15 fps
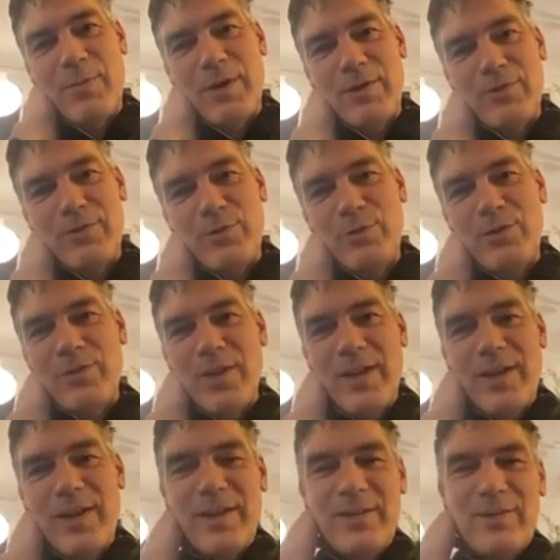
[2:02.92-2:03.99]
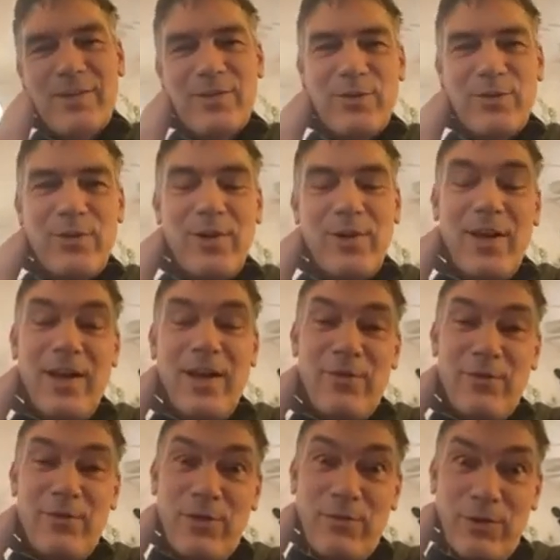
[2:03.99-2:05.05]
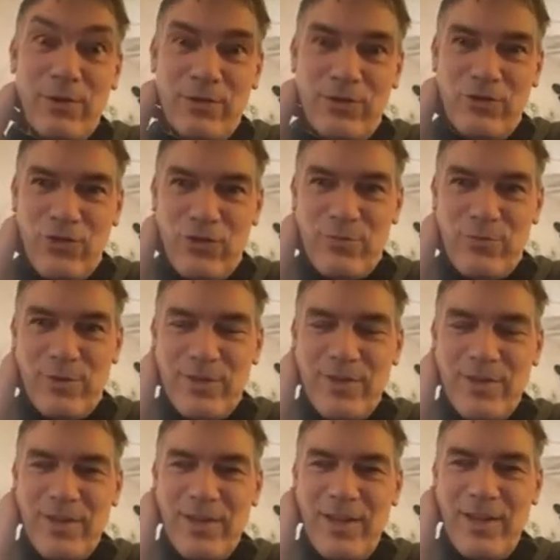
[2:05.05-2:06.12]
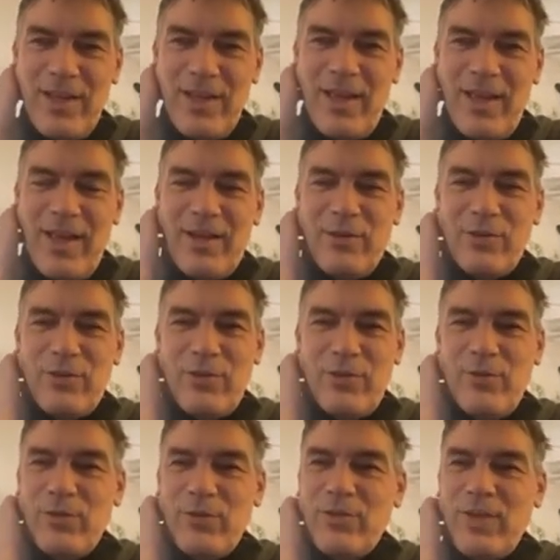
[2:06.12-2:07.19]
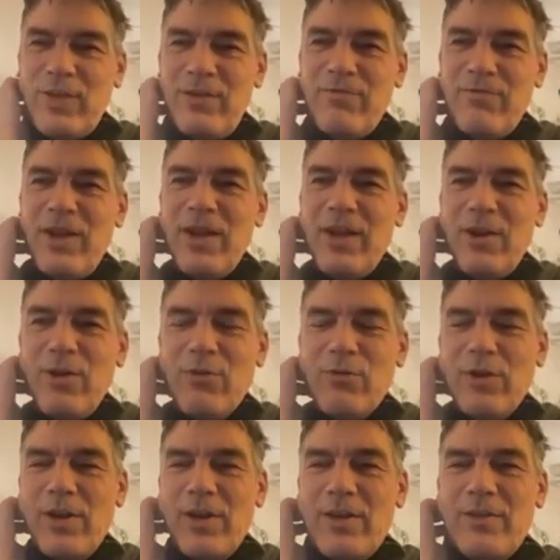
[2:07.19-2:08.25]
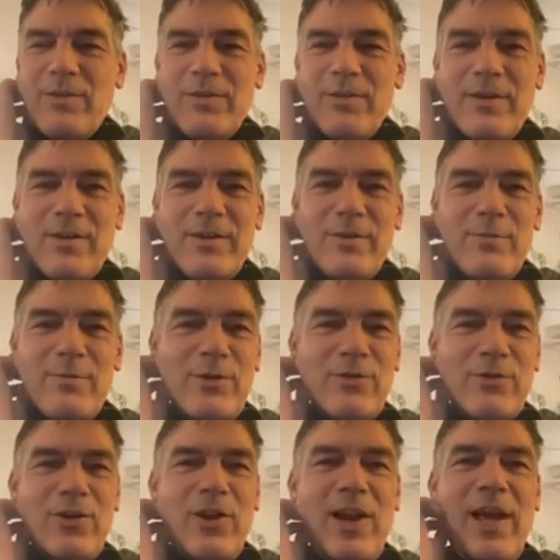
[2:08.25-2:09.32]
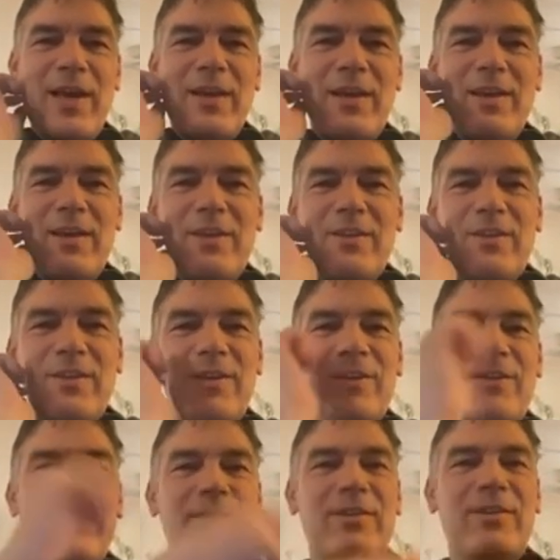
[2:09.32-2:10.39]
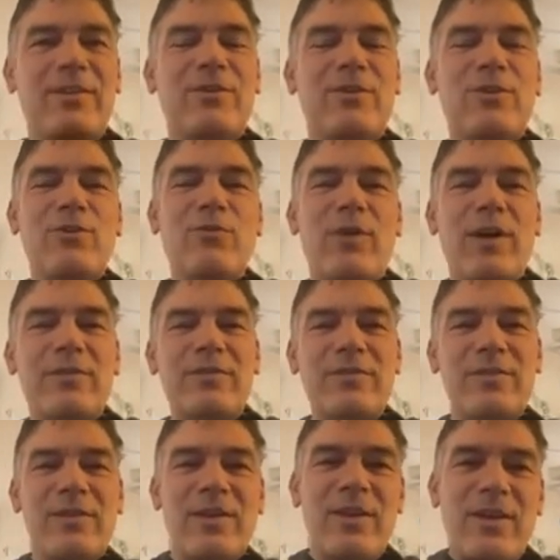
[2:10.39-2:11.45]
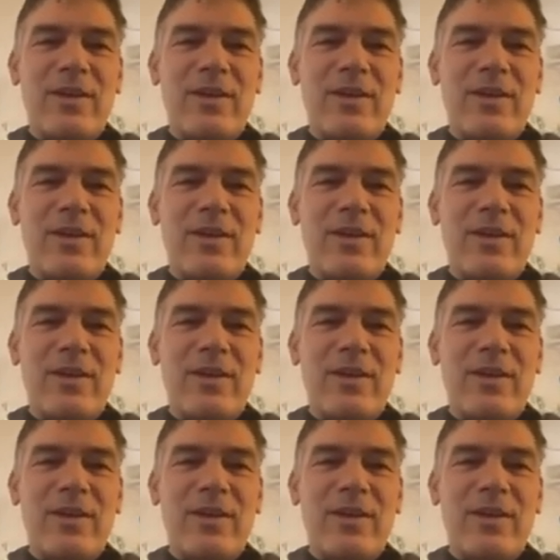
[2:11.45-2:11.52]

part of switzerland and so everything was in german and also was kind of very lonely uh, because unlike in in in the us